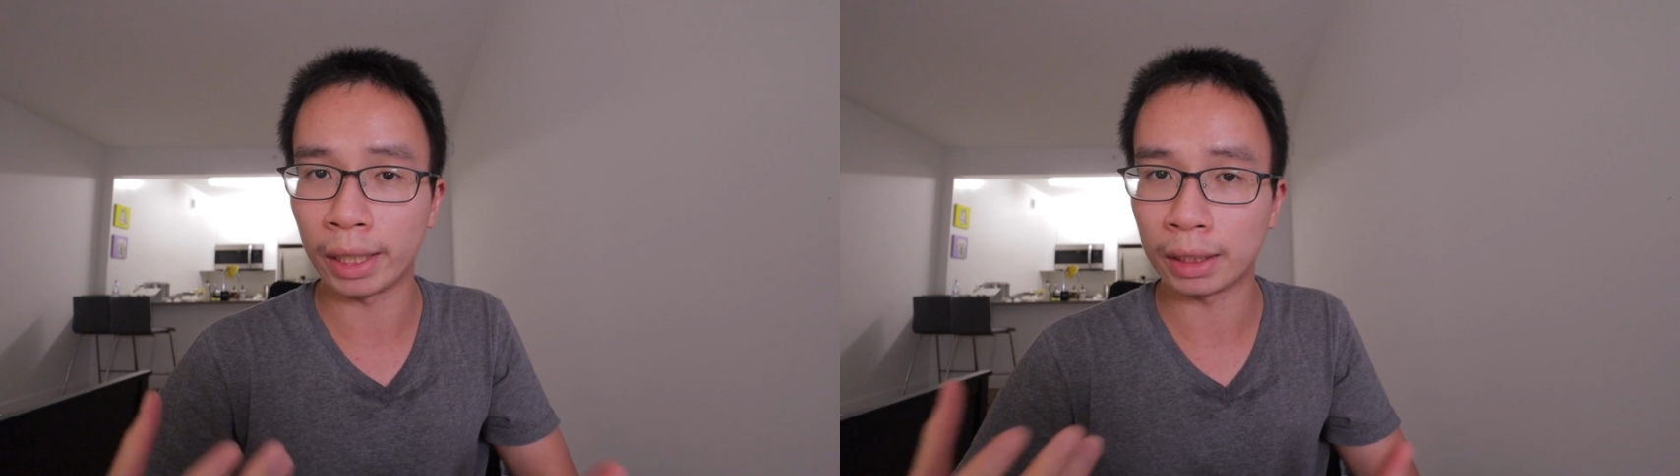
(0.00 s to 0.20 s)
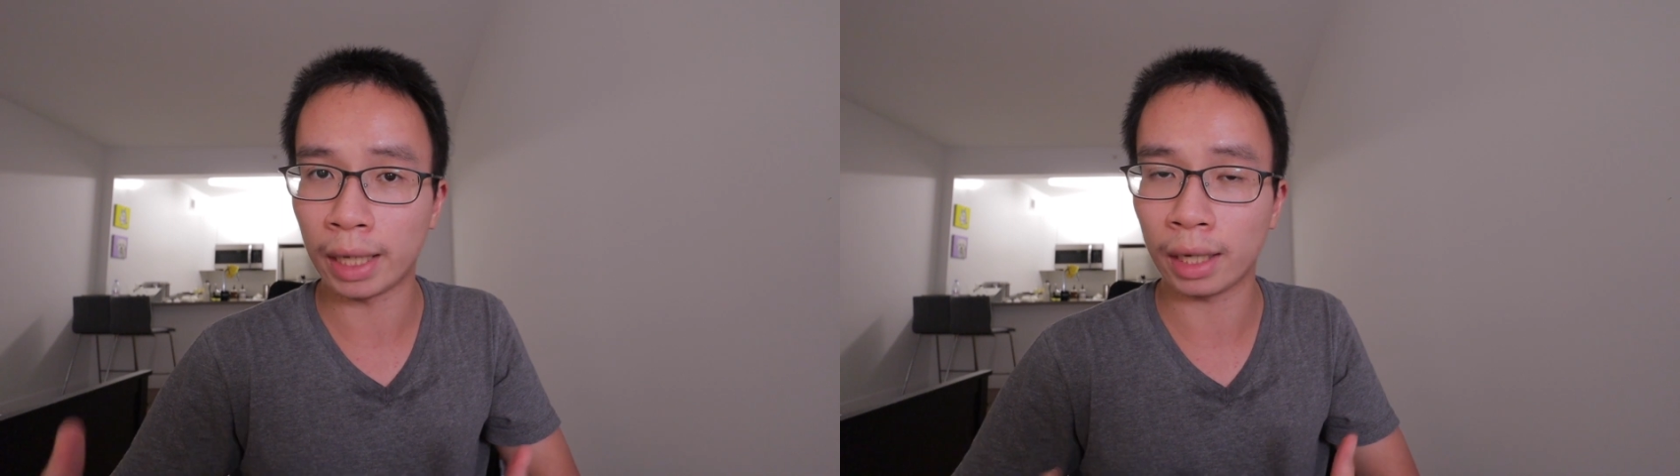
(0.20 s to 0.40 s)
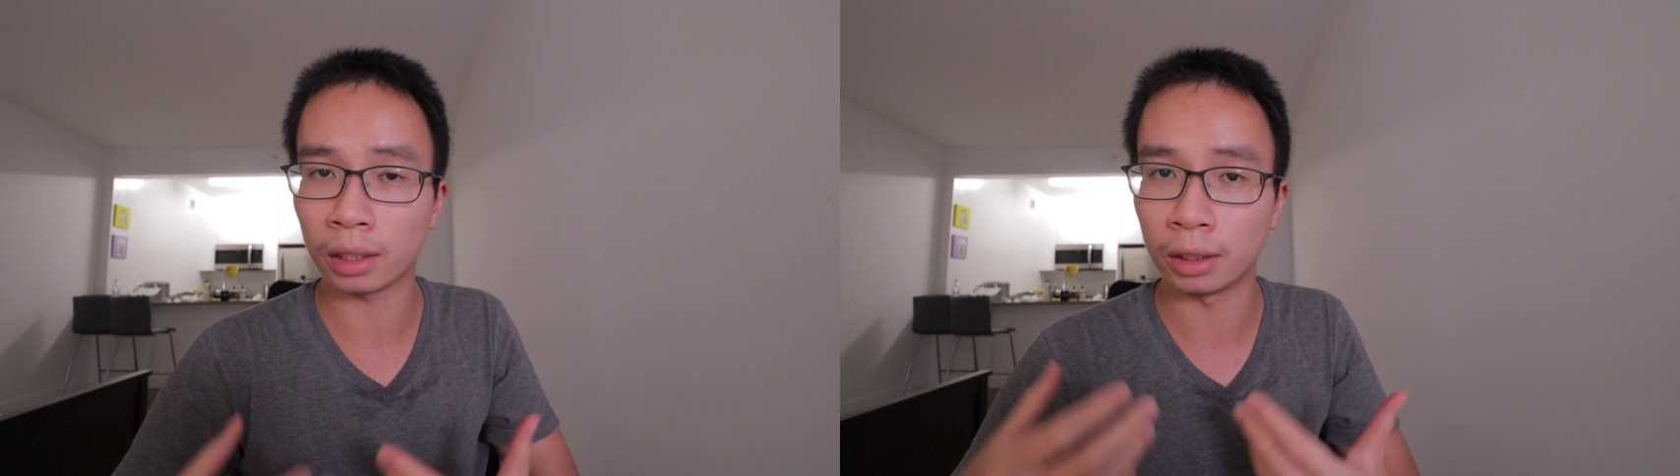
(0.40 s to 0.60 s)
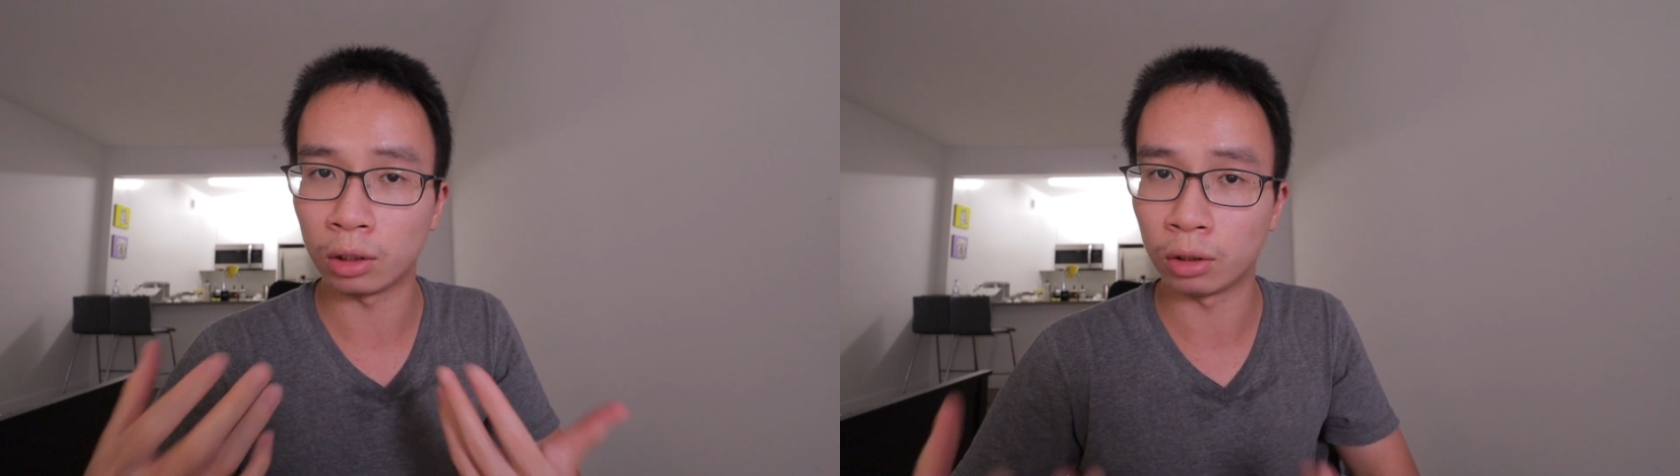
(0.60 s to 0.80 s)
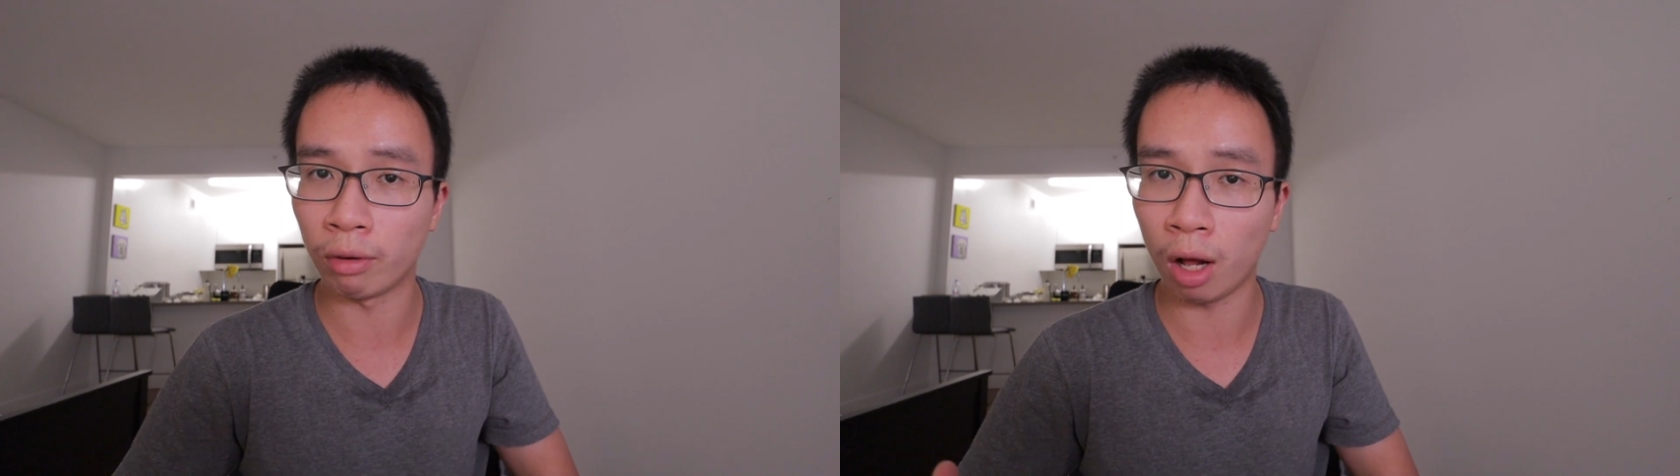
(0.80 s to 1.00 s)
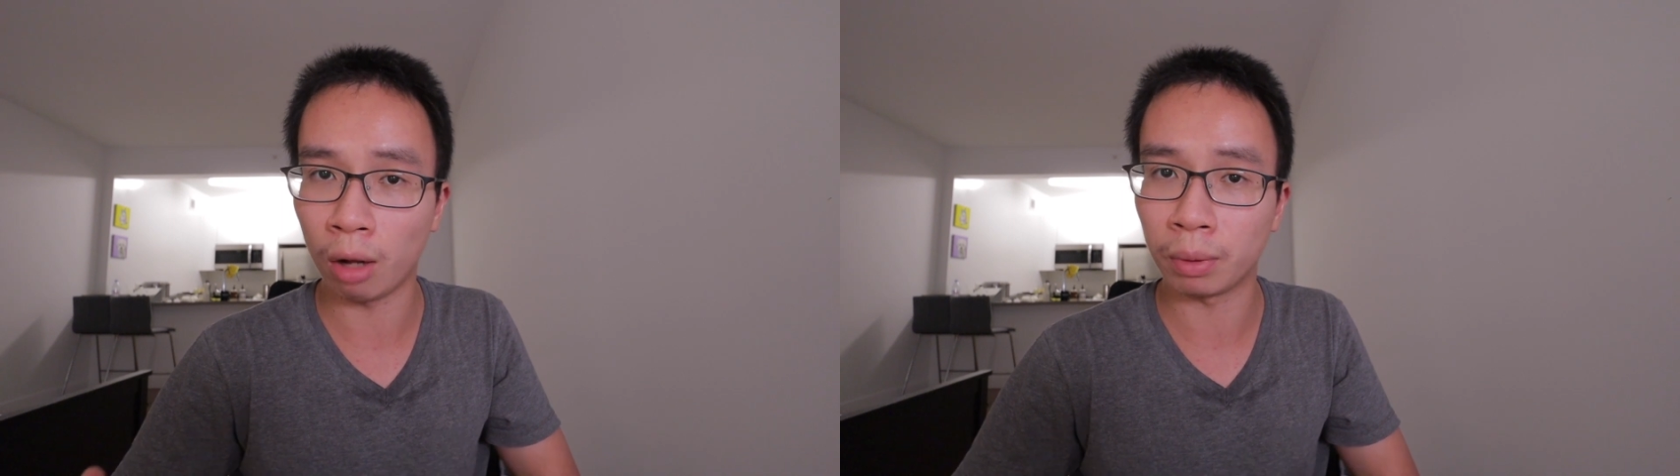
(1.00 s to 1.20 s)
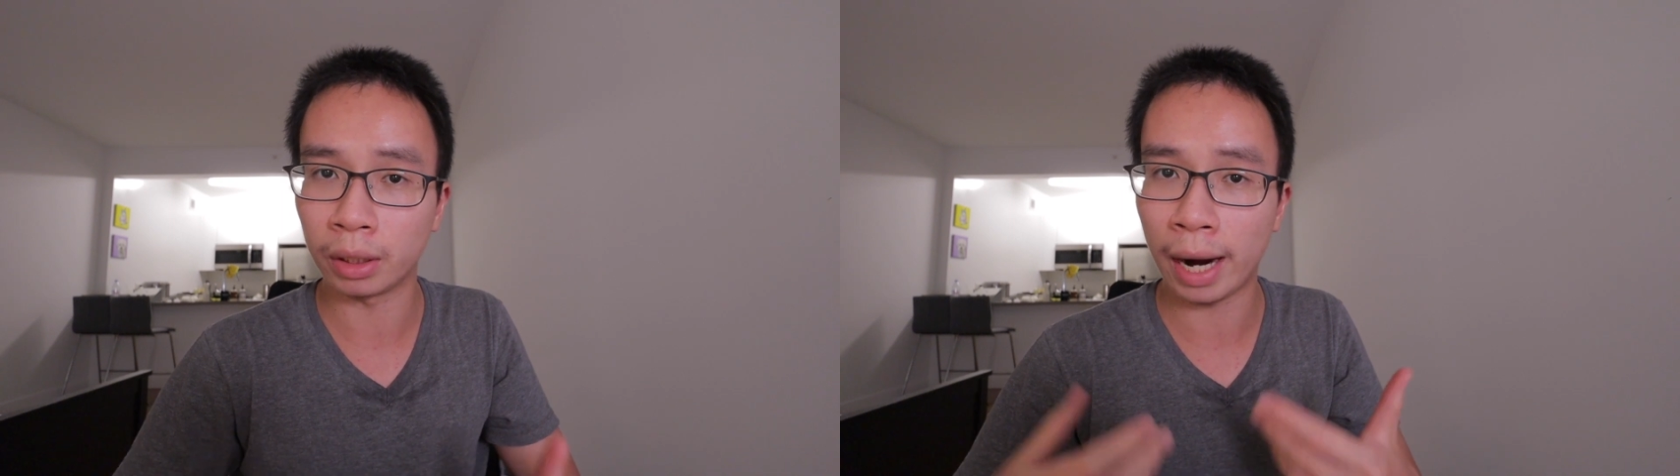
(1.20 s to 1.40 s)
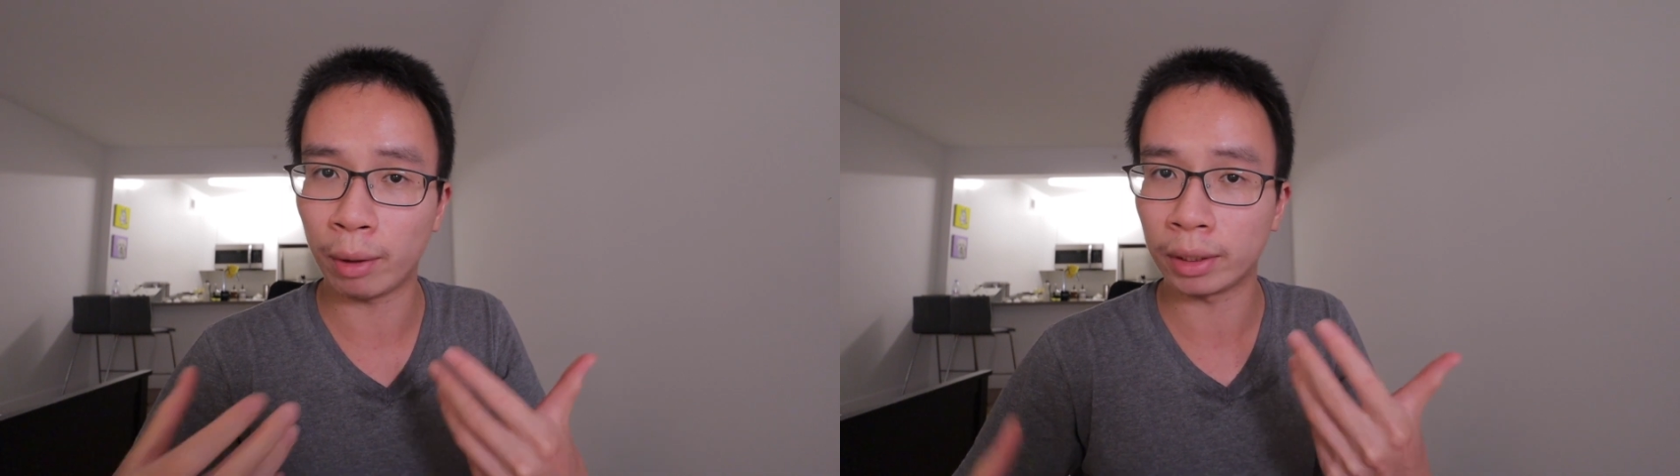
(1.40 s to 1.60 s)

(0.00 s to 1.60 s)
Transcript: exactly to develop and how